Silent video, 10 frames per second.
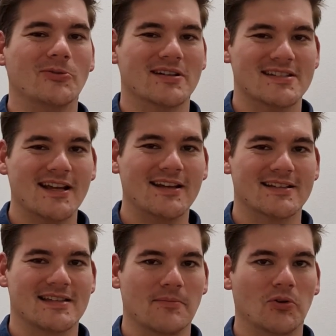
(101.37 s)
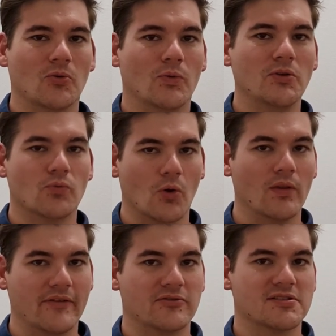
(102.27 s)
onto our second example with
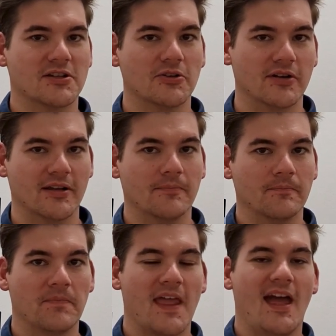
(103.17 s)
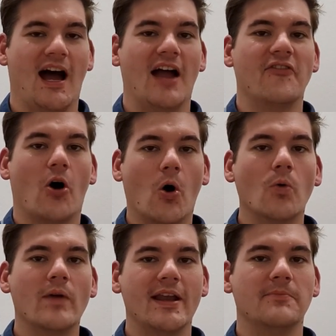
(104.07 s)
row level security. I've
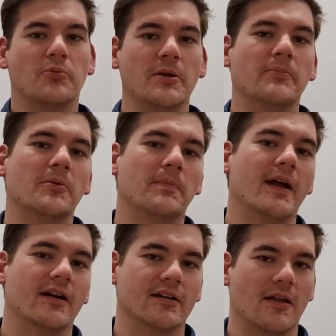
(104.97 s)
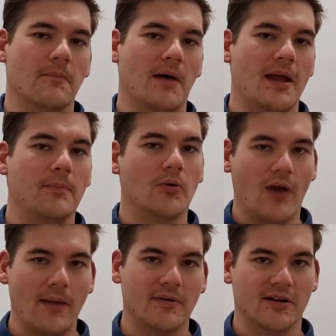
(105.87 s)
already pre-prepared my
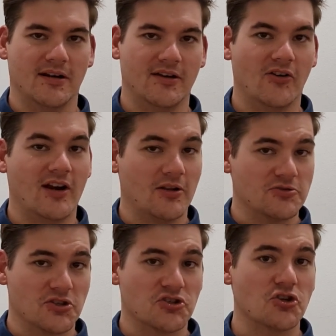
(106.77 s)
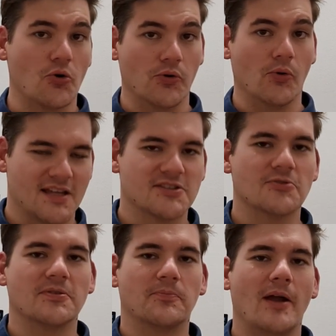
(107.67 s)
parameter here, and I'll just show you.
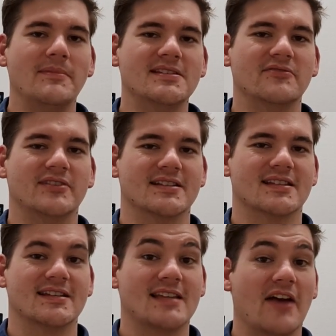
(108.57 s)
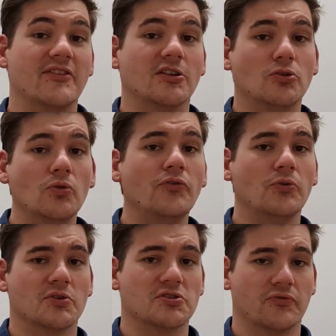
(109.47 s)
So the premise of this is having two
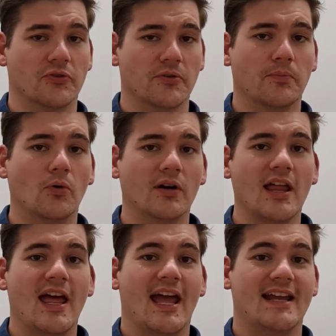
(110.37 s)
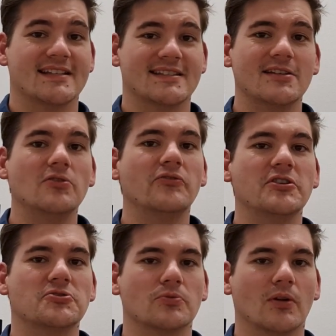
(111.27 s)
viewers of your report and a single
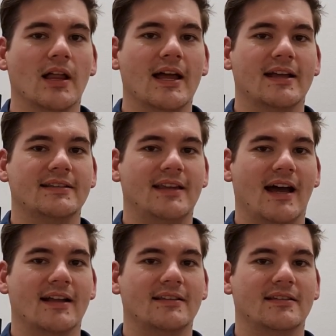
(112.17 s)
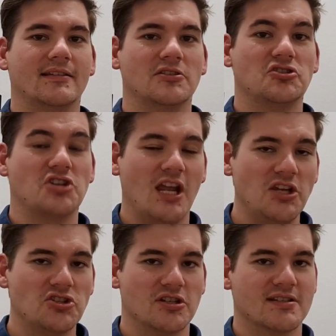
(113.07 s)
visual that
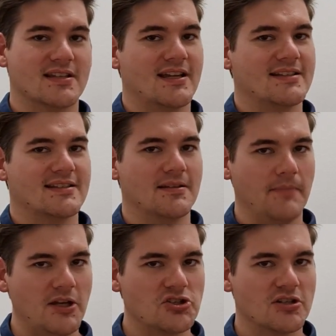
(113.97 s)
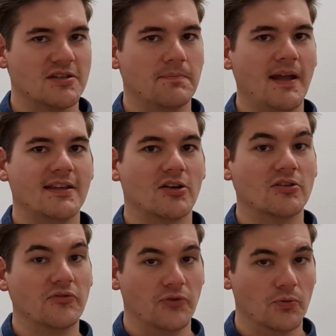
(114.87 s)
changes its dimension depending
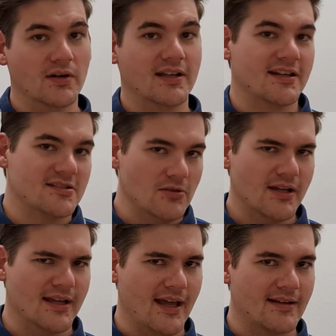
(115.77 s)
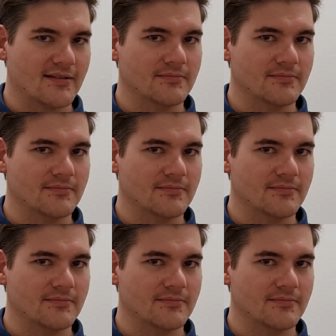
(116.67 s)
on the viewer that is looking at